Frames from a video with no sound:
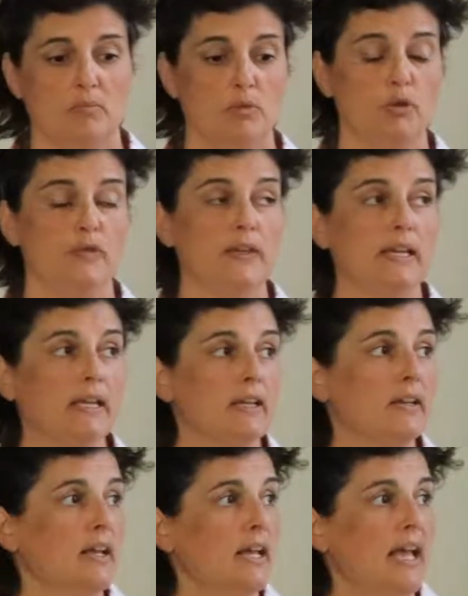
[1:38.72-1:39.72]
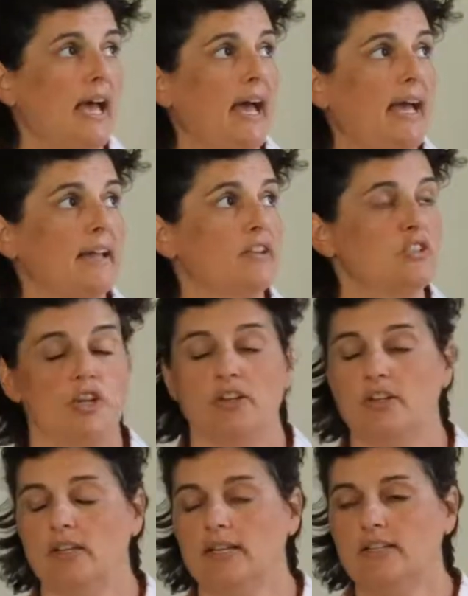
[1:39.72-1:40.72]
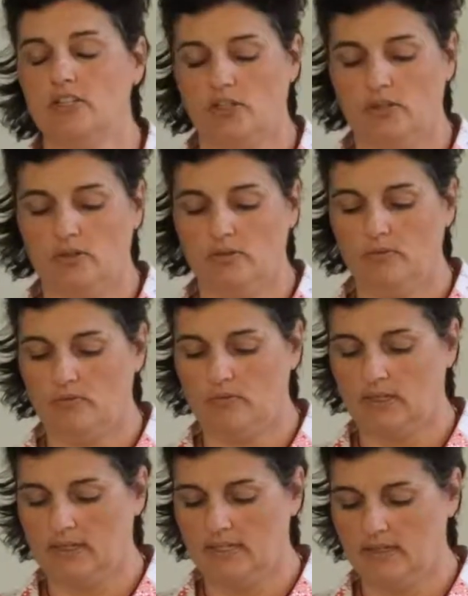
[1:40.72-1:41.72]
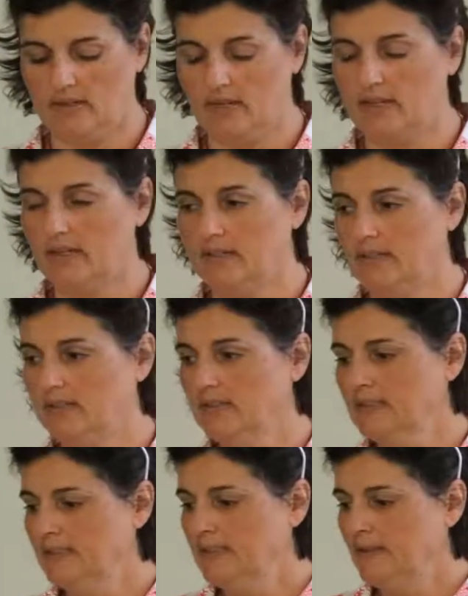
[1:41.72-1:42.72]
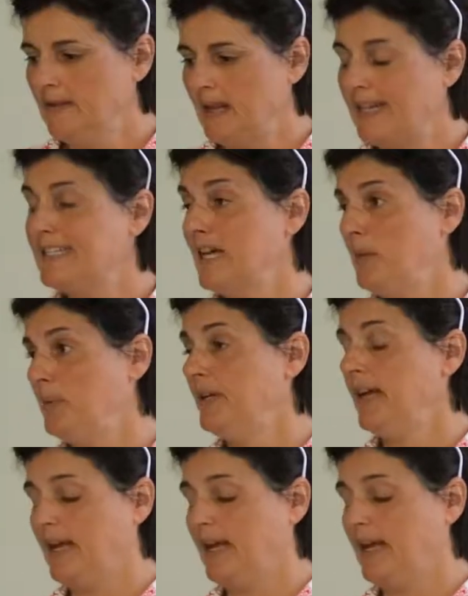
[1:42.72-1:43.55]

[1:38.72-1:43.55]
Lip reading: moving in had turned it into really a dump.